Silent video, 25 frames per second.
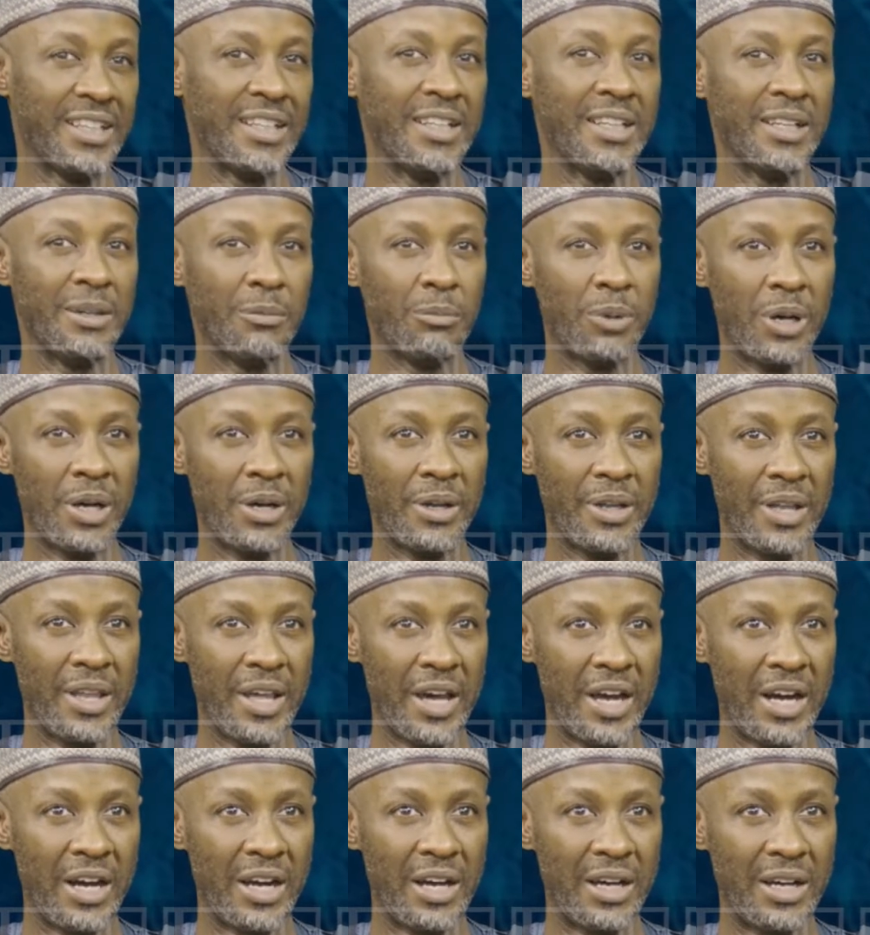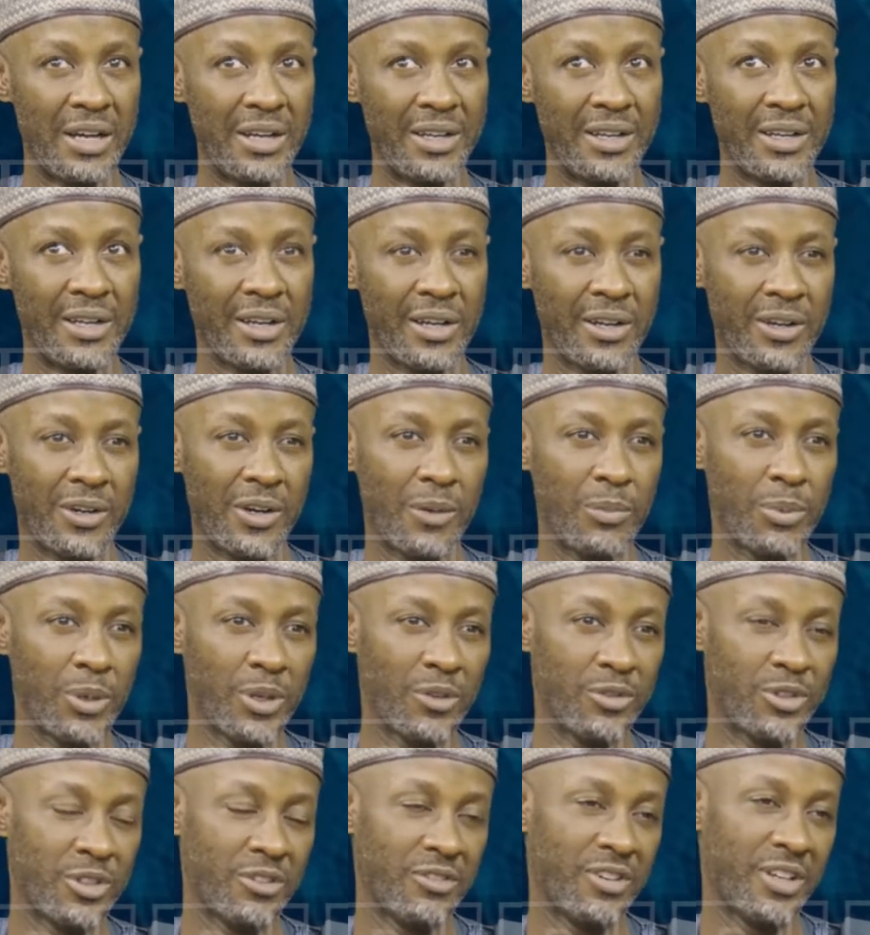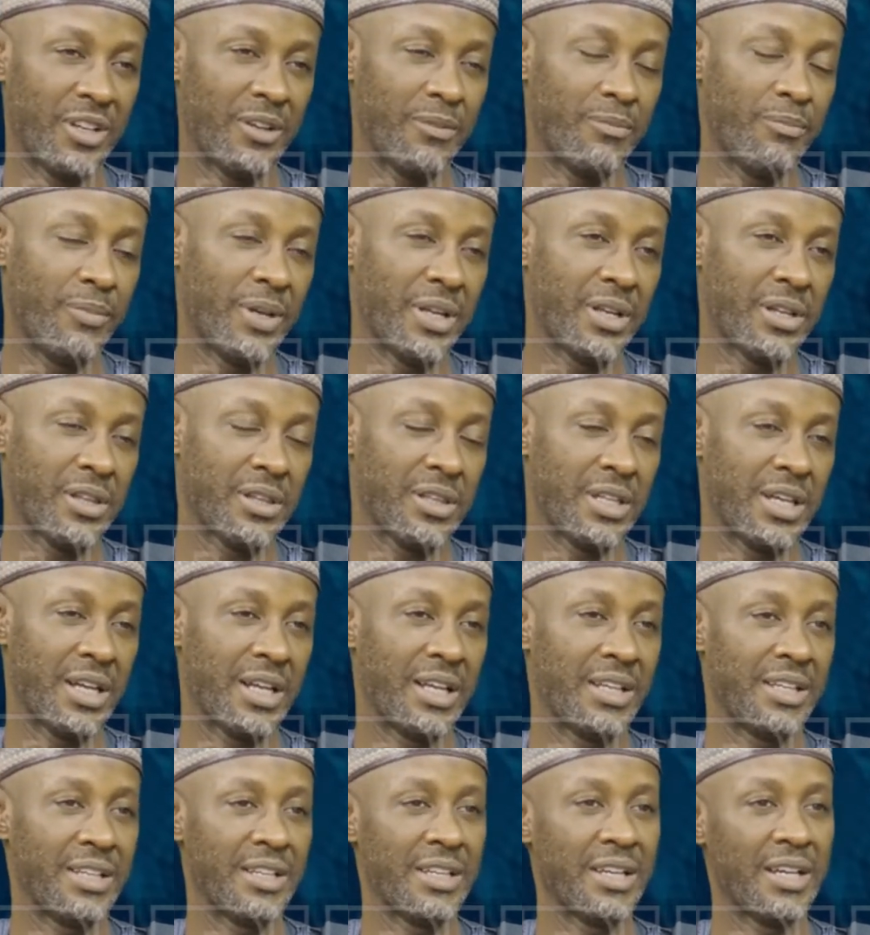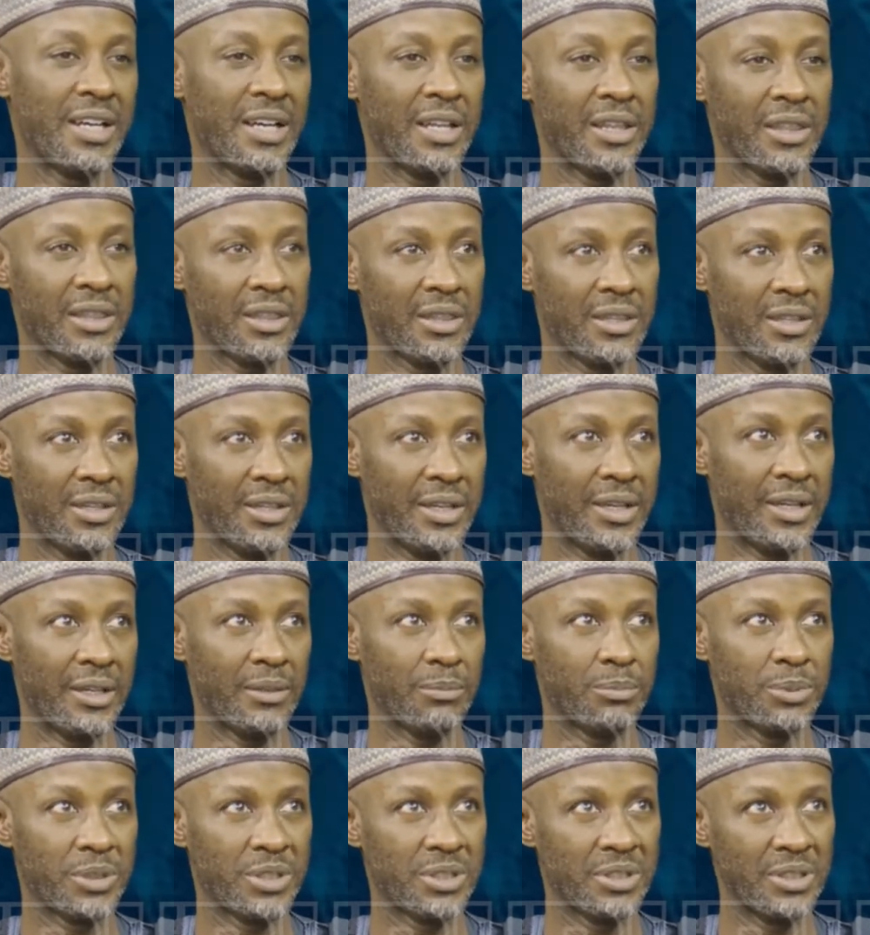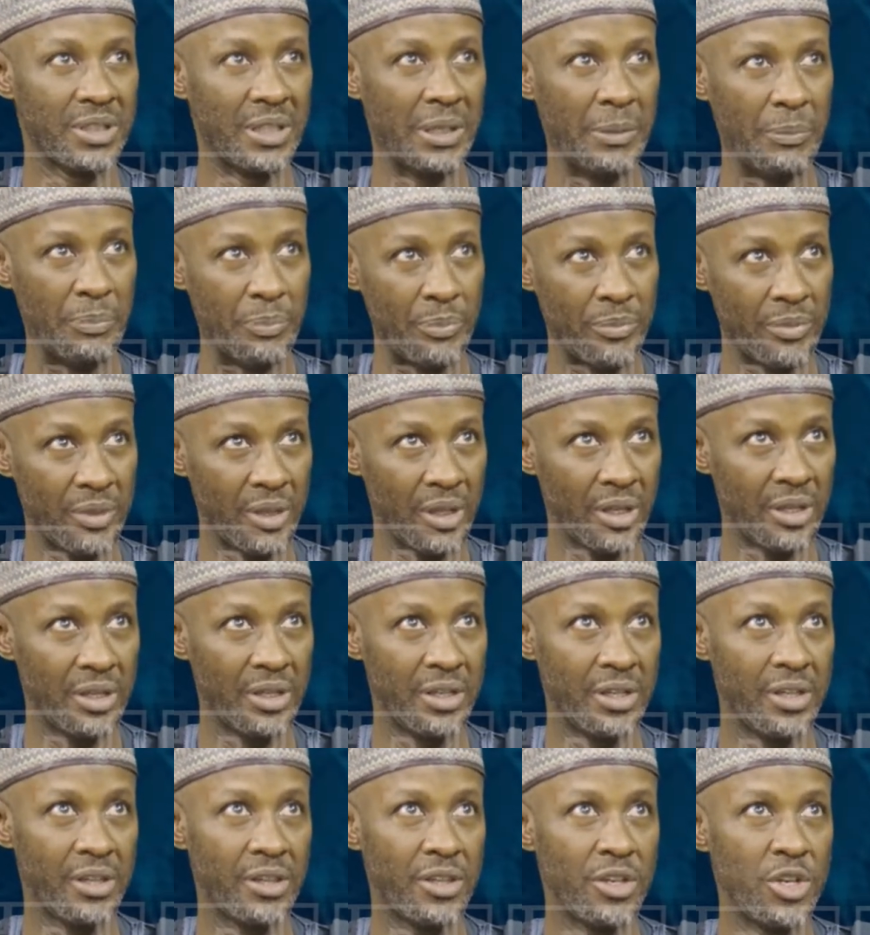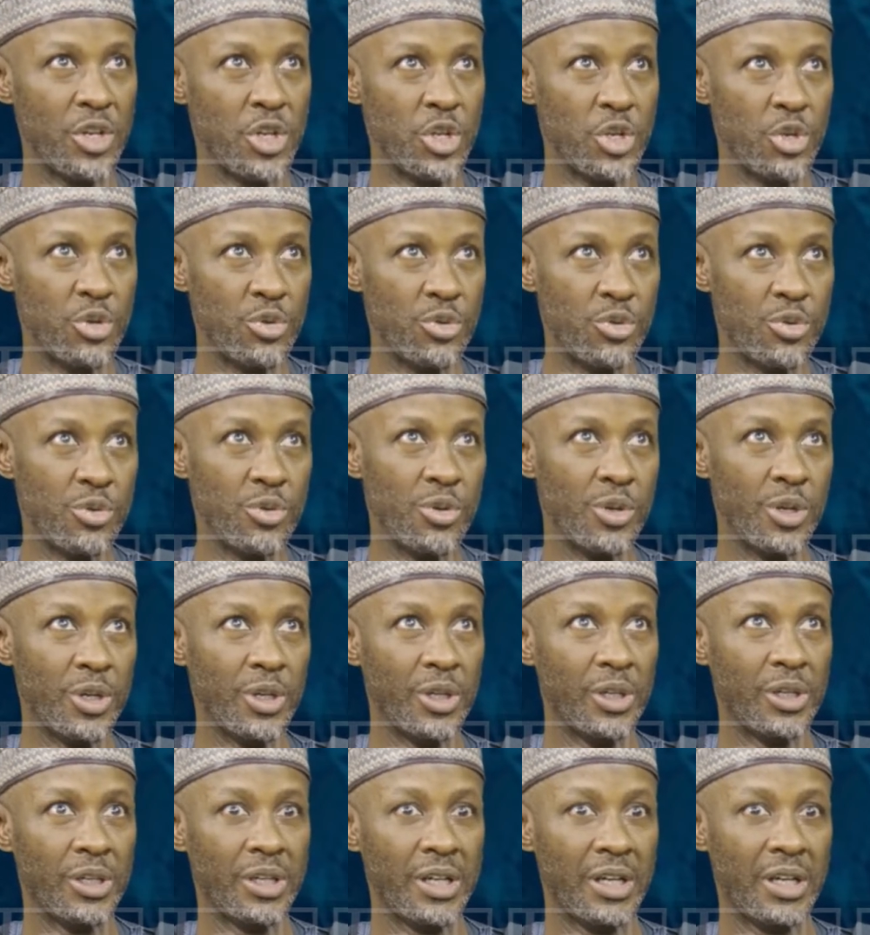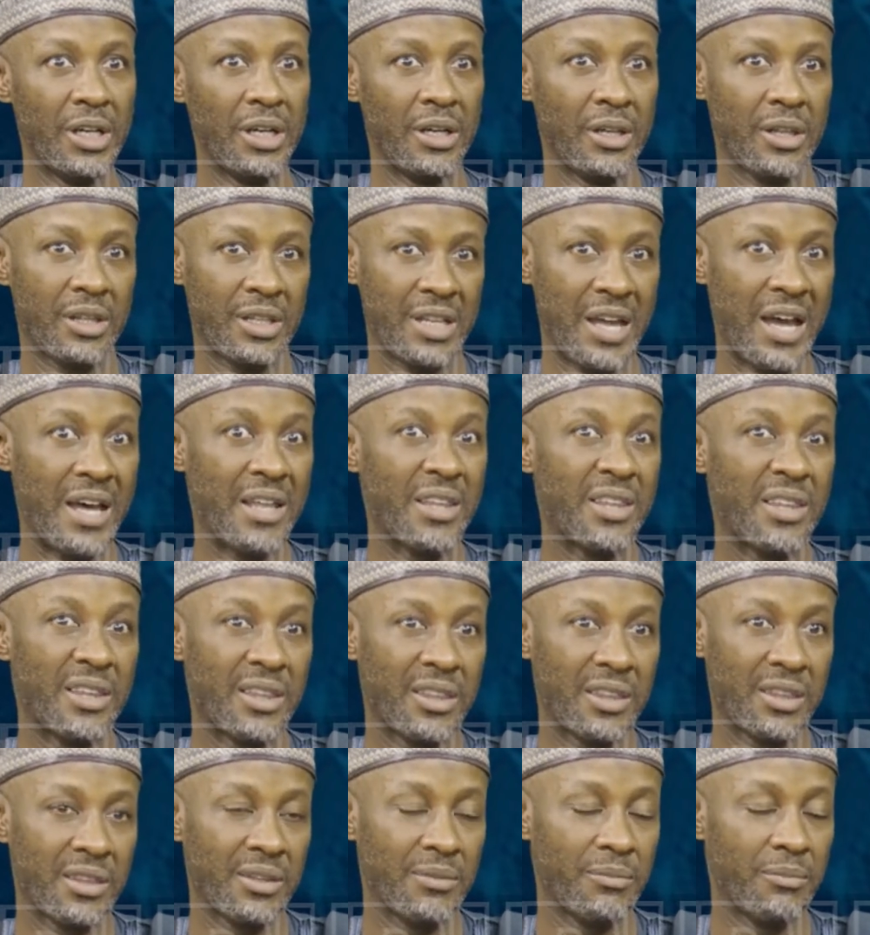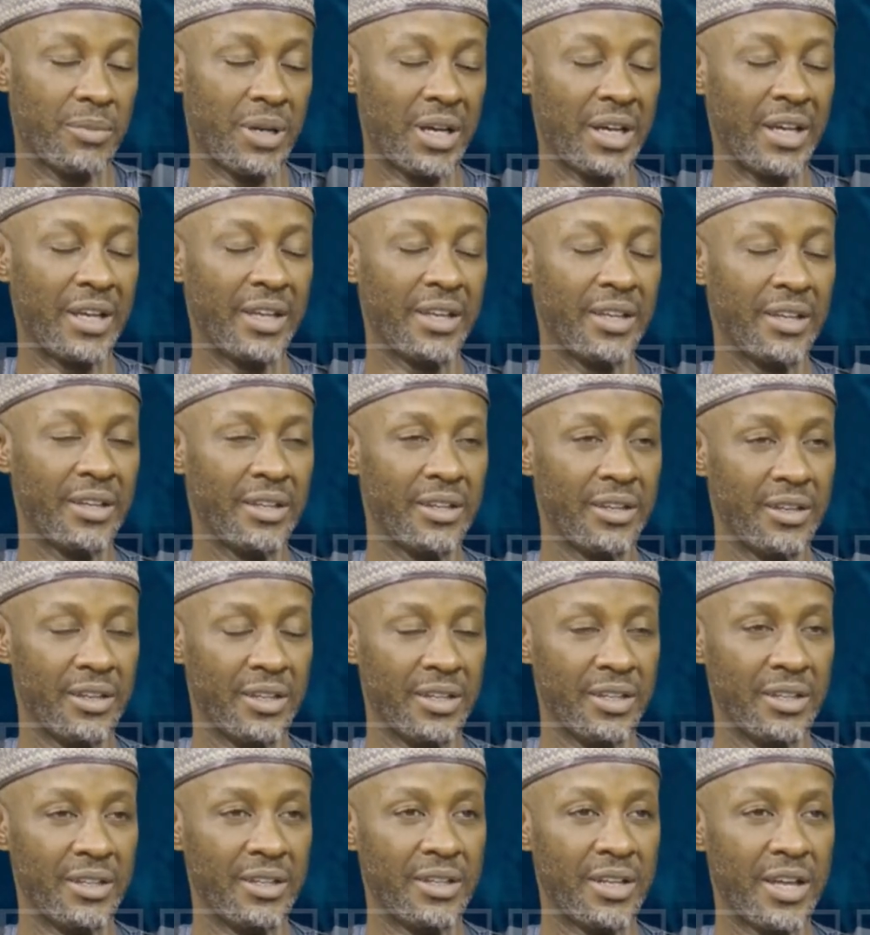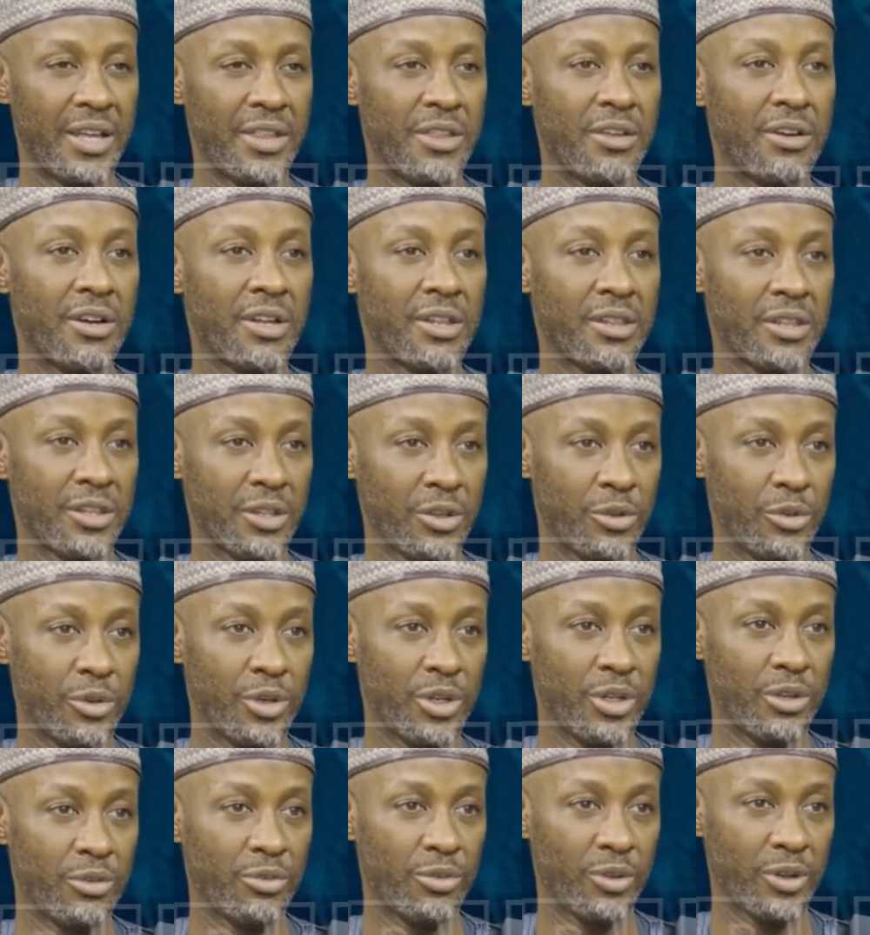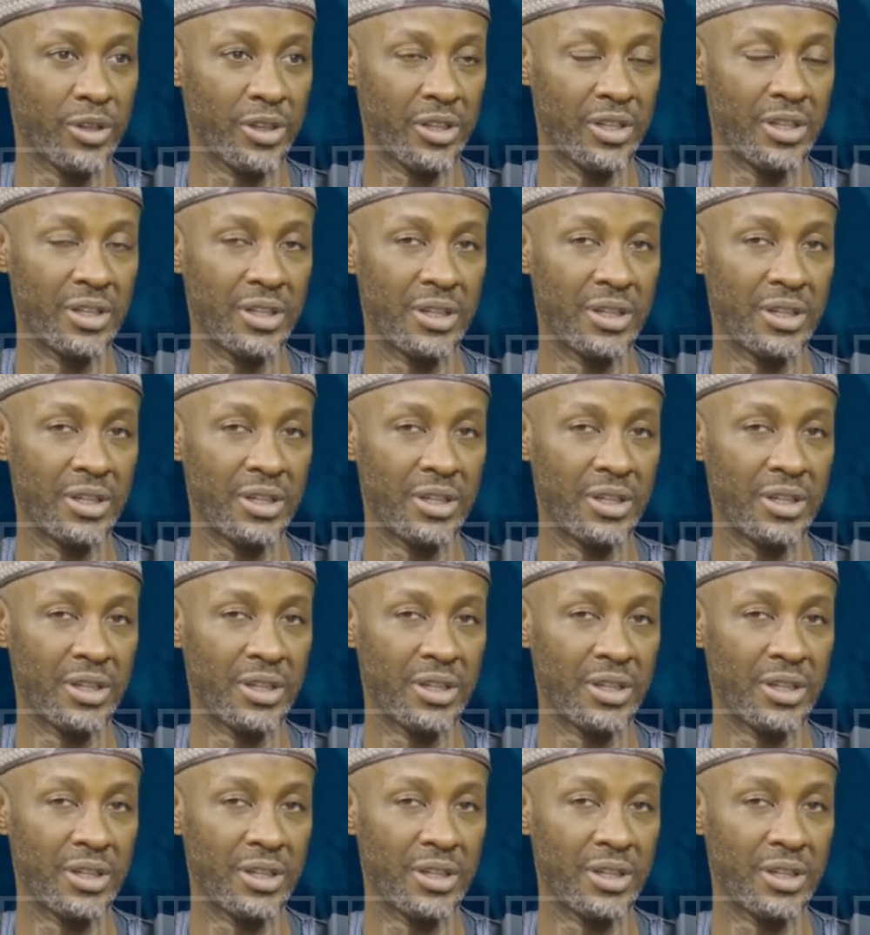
Mm. But there are a couple of developments that I think has helped um, this new uh, stance by the Nigerian security forces.